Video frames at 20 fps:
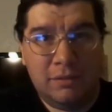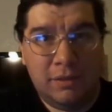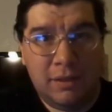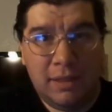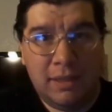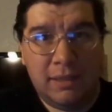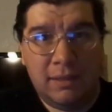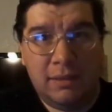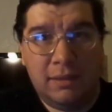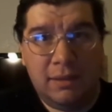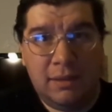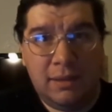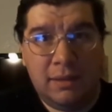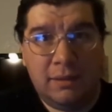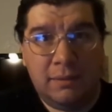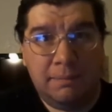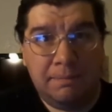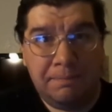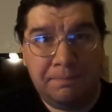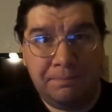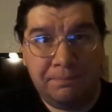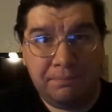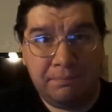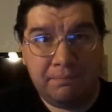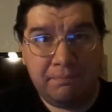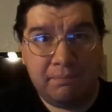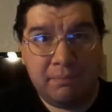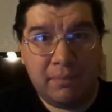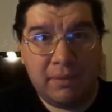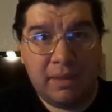So then uh,
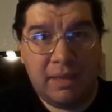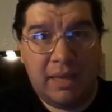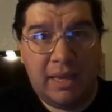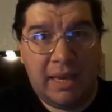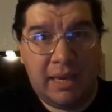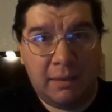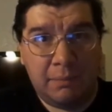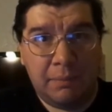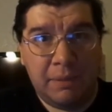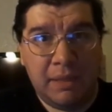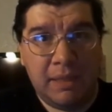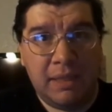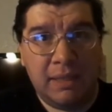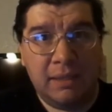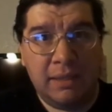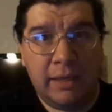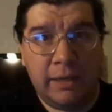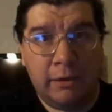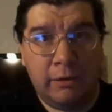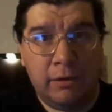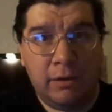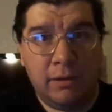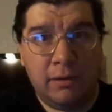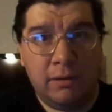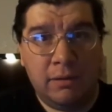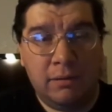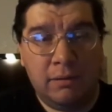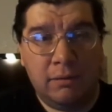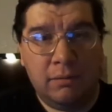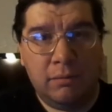Abby and
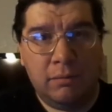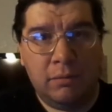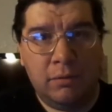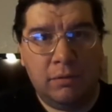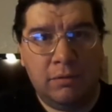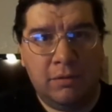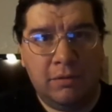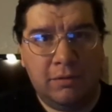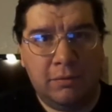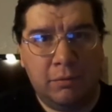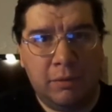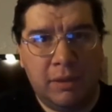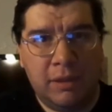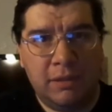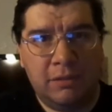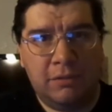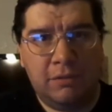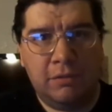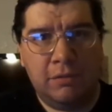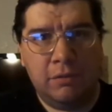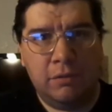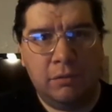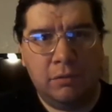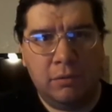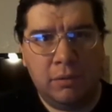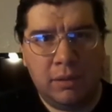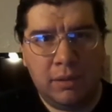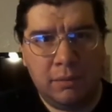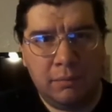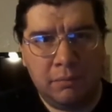Erin we're just ready
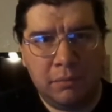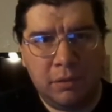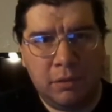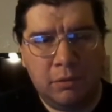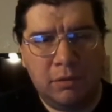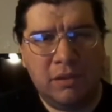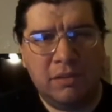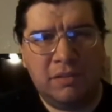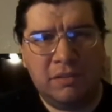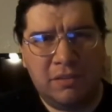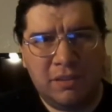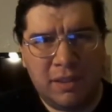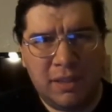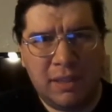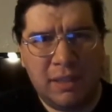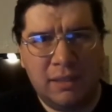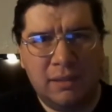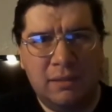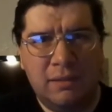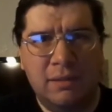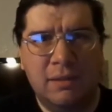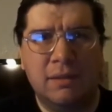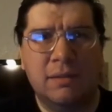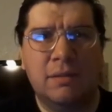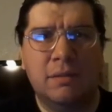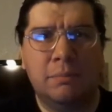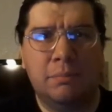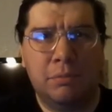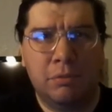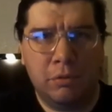to um, go inside
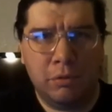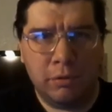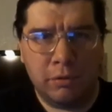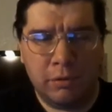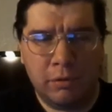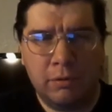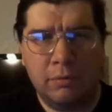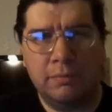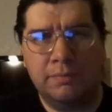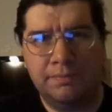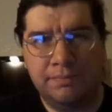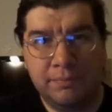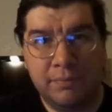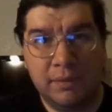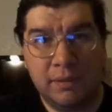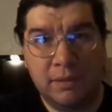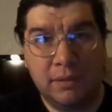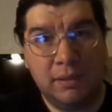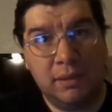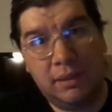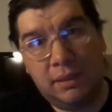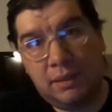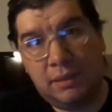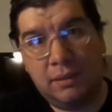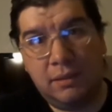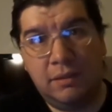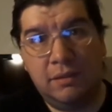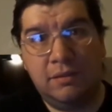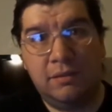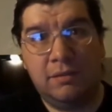the, the portal.
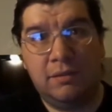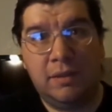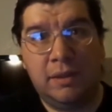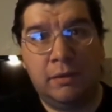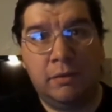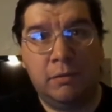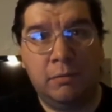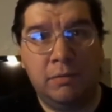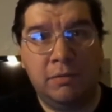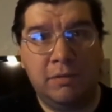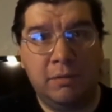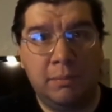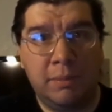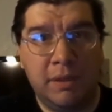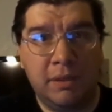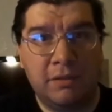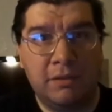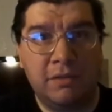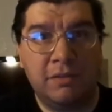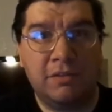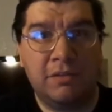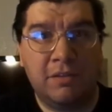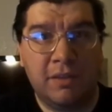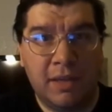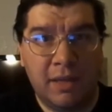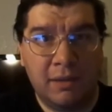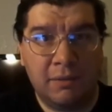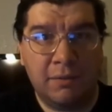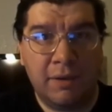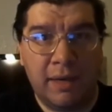Yeah, because Erin was about to
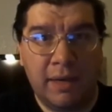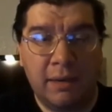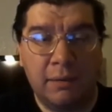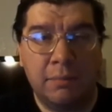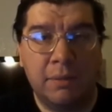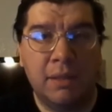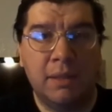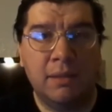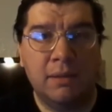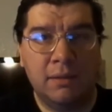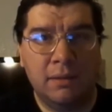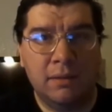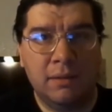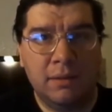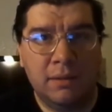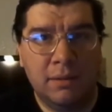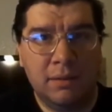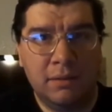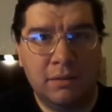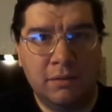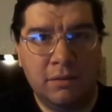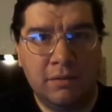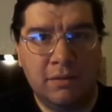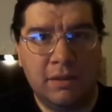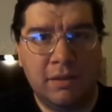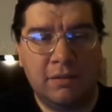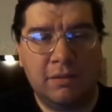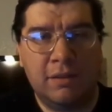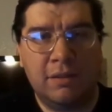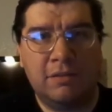save Abby
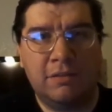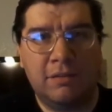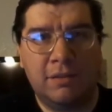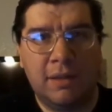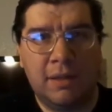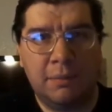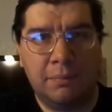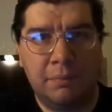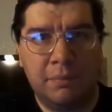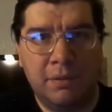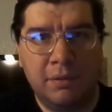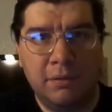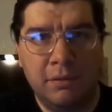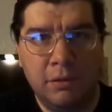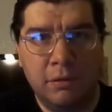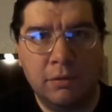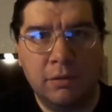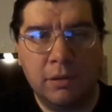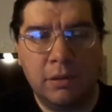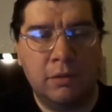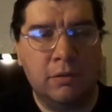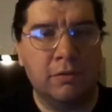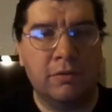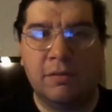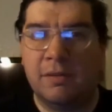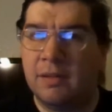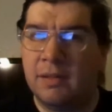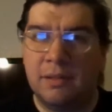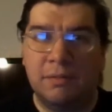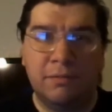just as they stopped the no
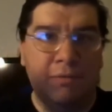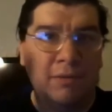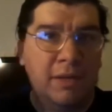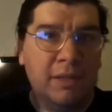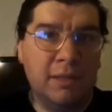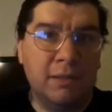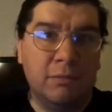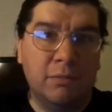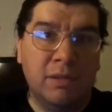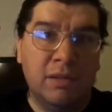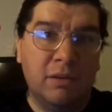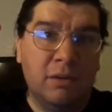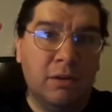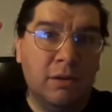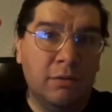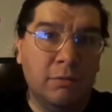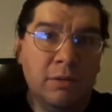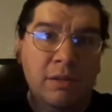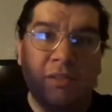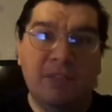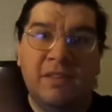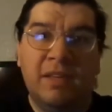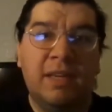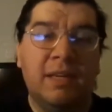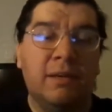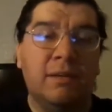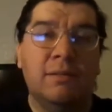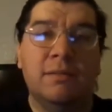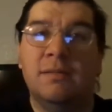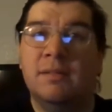ghosts, and he finally went all the way
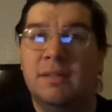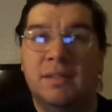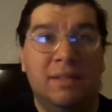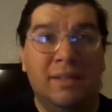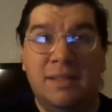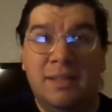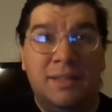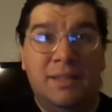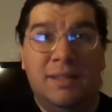down.